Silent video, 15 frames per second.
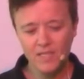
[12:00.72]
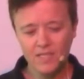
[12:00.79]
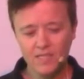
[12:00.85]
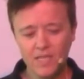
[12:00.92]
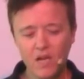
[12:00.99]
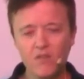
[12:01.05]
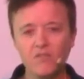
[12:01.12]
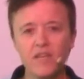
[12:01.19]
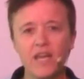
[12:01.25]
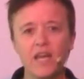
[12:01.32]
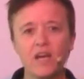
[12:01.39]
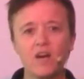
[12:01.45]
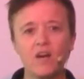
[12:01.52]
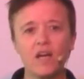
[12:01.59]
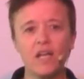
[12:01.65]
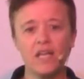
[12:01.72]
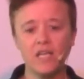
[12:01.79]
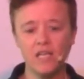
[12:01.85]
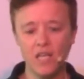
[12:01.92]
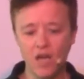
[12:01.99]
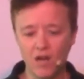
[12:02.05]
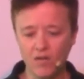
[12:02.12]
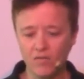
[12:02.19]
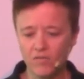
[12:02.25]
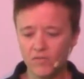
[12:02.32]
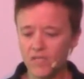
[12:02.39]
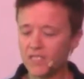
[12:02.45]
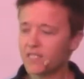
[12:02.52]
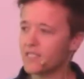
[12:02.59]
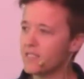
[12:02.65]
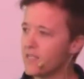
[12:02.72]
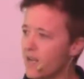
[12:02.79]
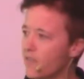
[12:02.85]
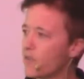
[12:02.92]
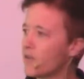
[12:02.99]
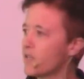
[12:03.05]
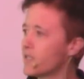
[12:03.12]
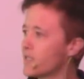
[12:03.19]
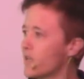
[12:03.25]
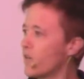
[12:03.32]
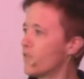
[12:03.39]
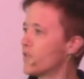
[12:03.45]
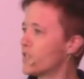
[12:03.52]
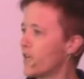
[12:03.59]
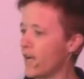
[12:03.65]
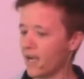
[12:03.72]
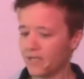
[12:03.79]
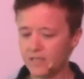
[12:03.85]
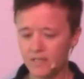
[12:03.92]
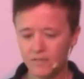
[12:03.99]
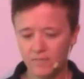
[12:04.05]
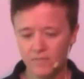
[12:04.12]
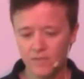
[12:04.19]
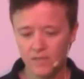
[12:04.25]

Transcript: Self care and love is never a selfish act.